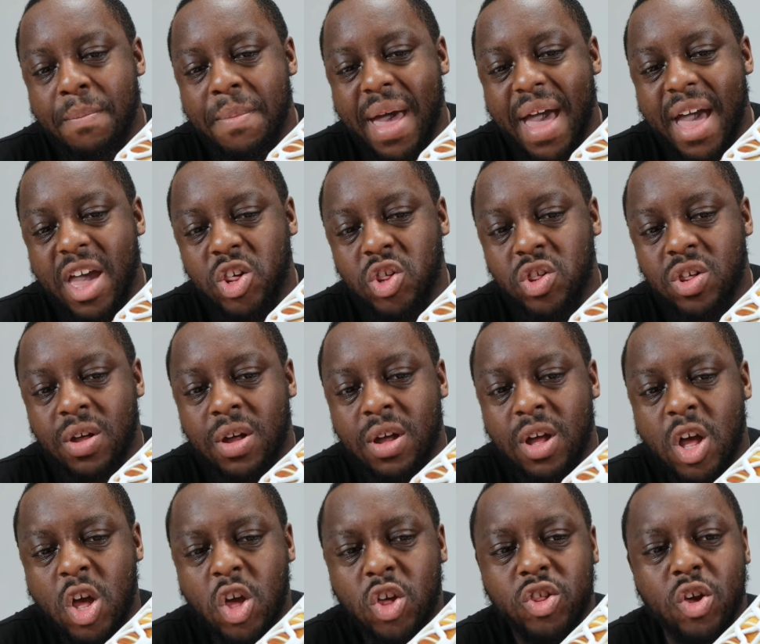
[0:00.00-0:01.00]
mesh.
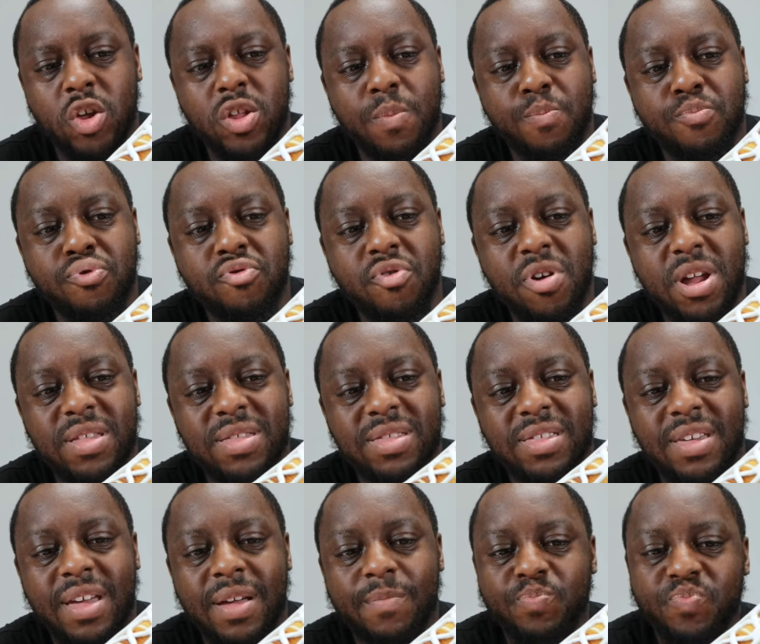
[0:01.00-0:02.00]
So the
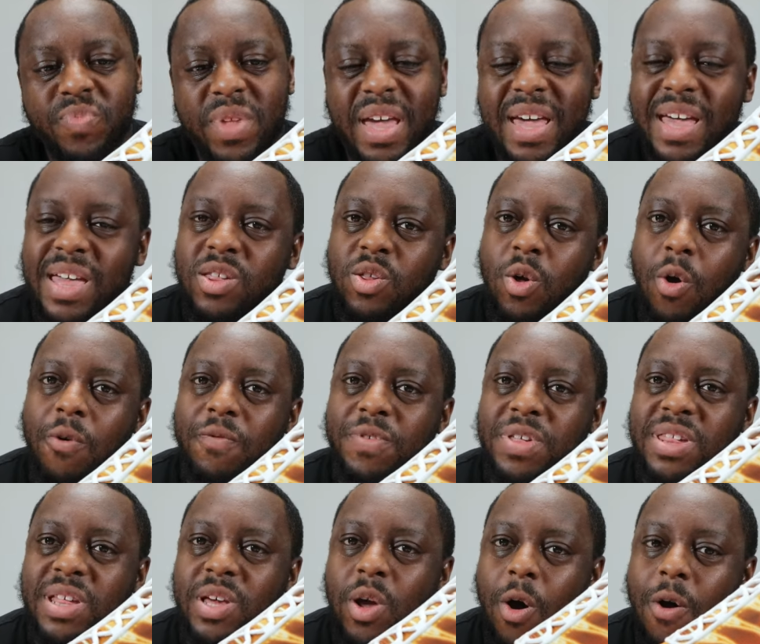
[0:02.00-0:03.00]
print is
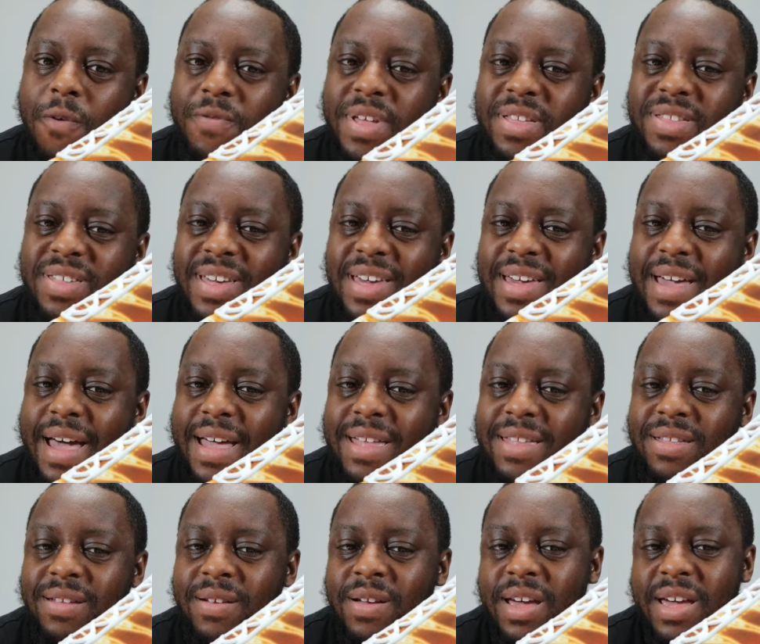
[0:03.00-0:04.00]
obviously of the
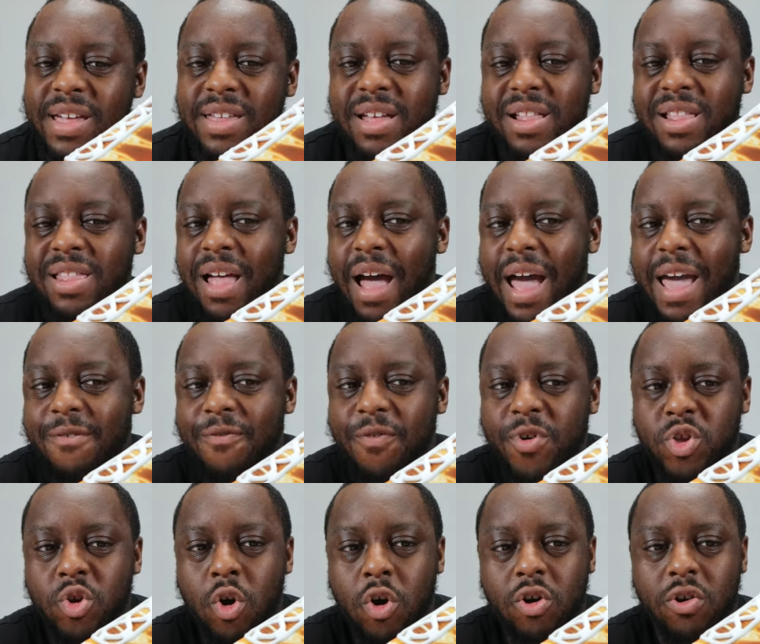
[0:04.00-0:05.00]
TN in a light
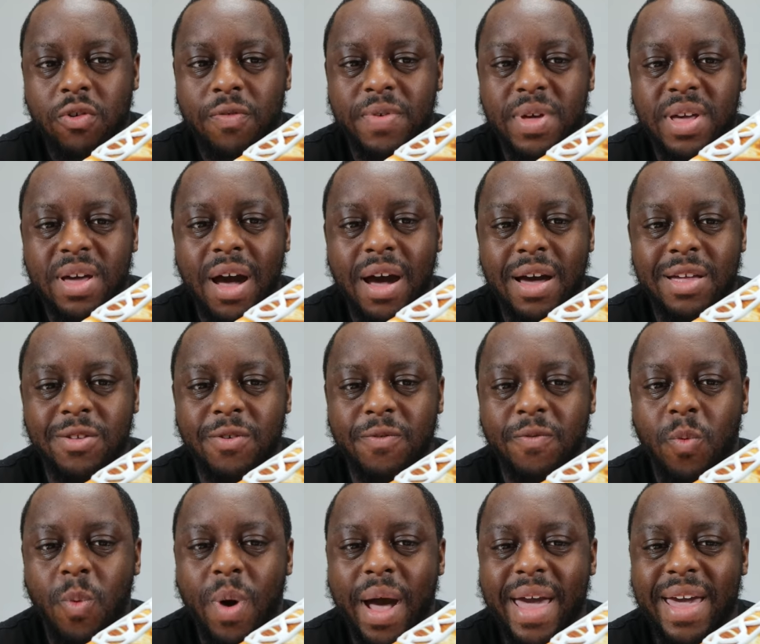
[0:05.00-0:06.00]
photography kind
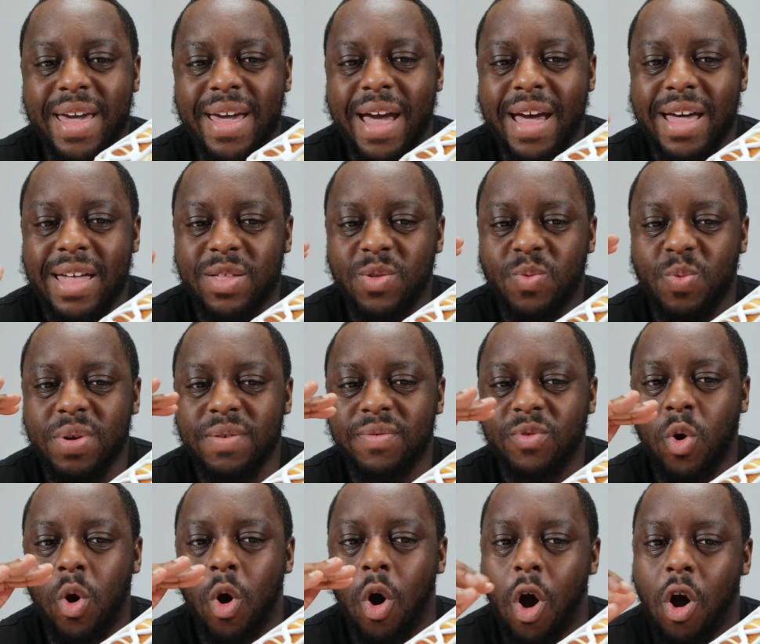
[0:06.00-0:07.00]
of way, and we've
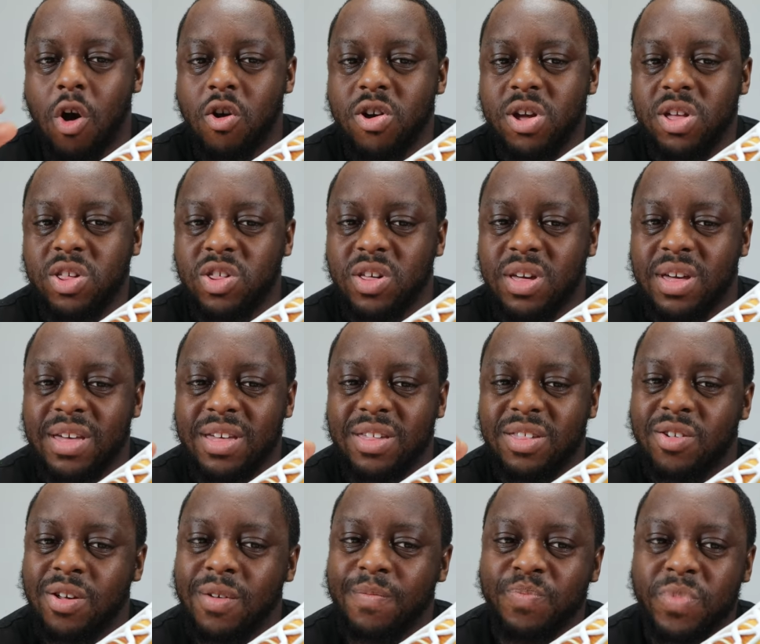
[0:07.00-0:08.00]
got
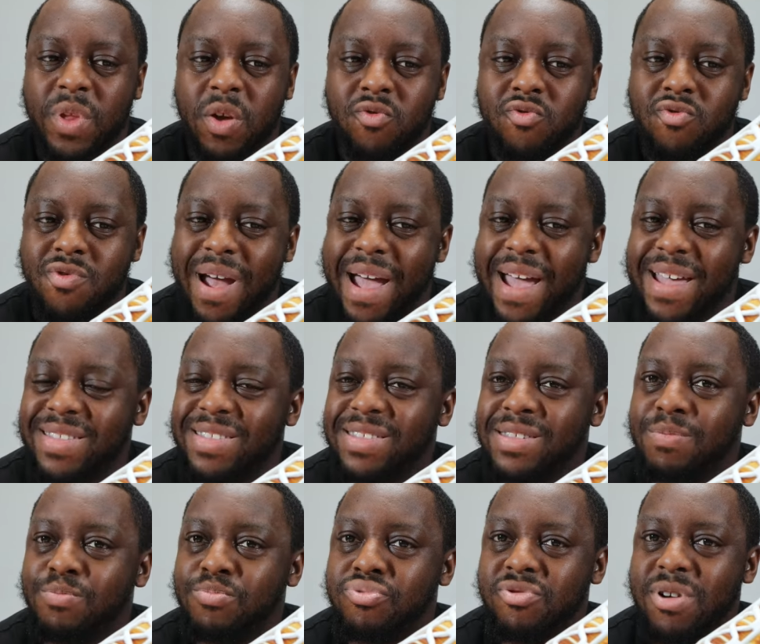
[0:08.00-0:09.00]
oranges,
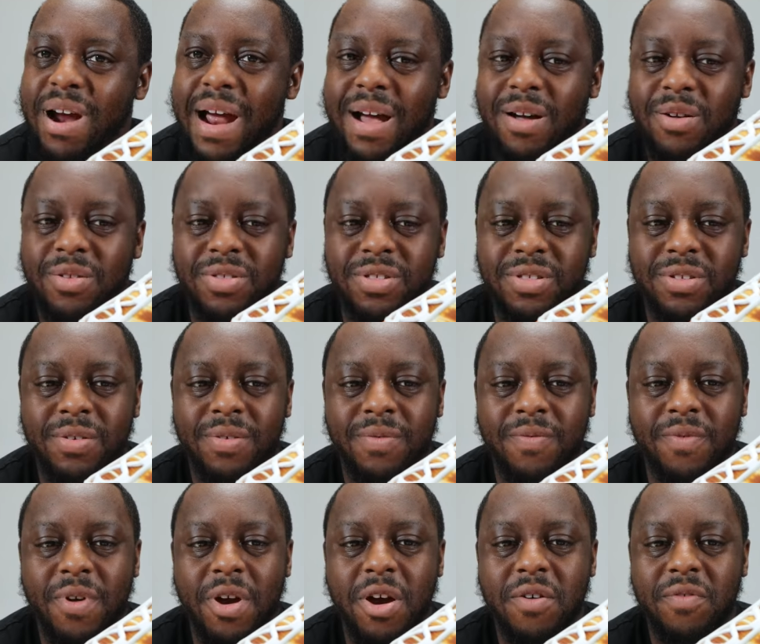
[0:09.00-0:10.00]
reds, browns,
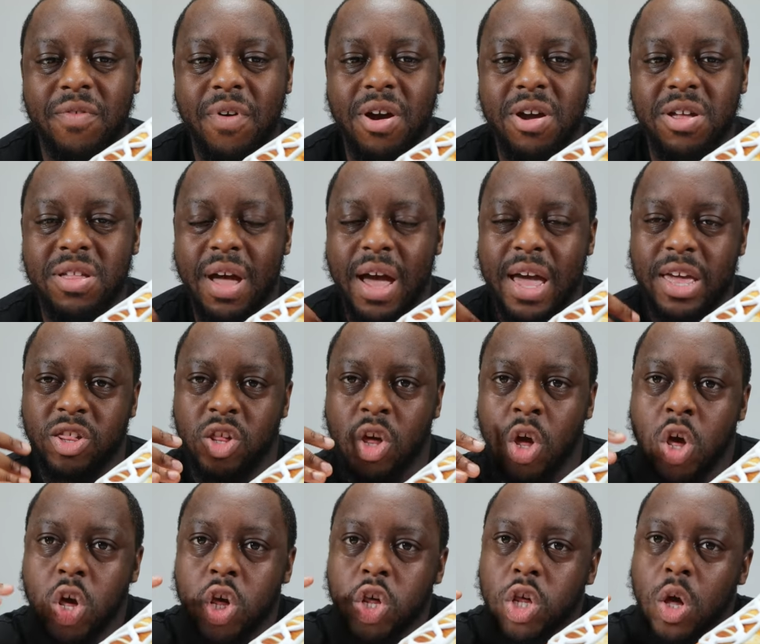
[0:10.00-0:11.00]
very, very nice,
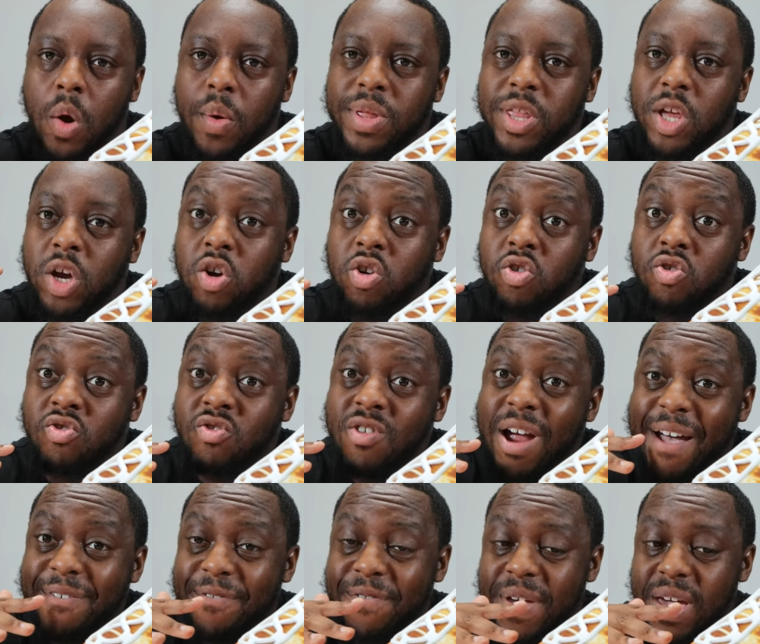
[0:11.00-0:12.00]
showing the
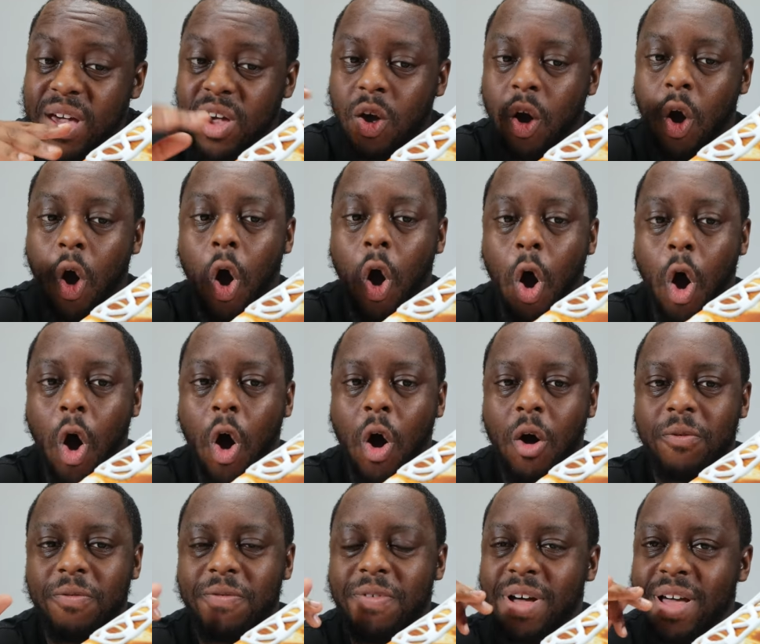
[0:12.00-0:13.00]
graphic
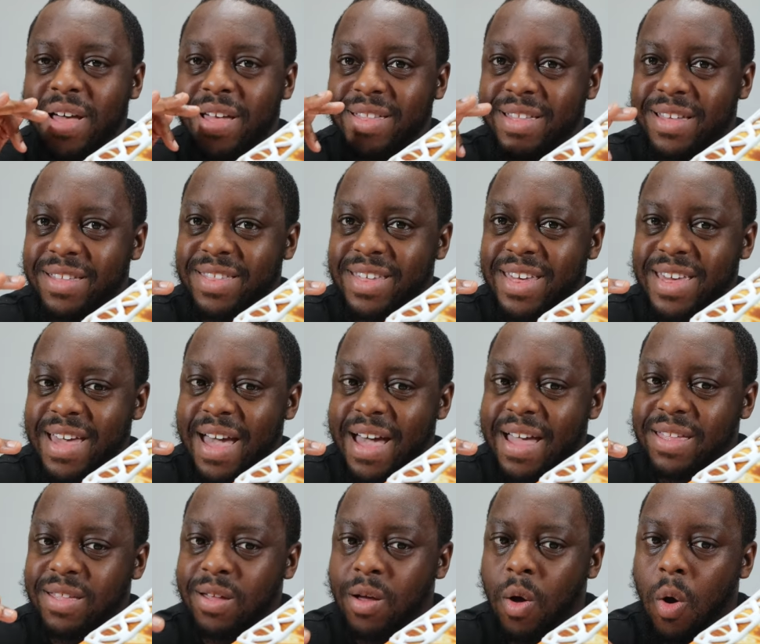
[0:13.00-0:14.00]
of the
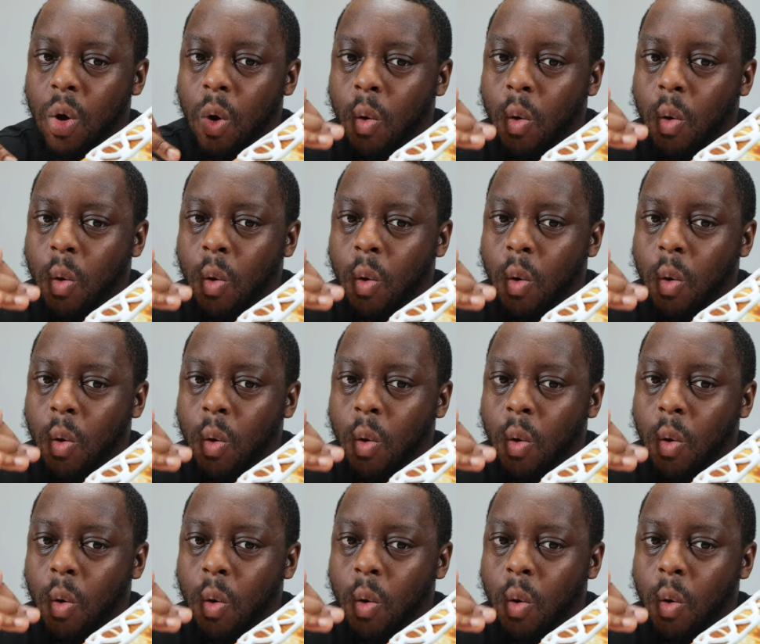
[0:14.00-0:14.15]
TN.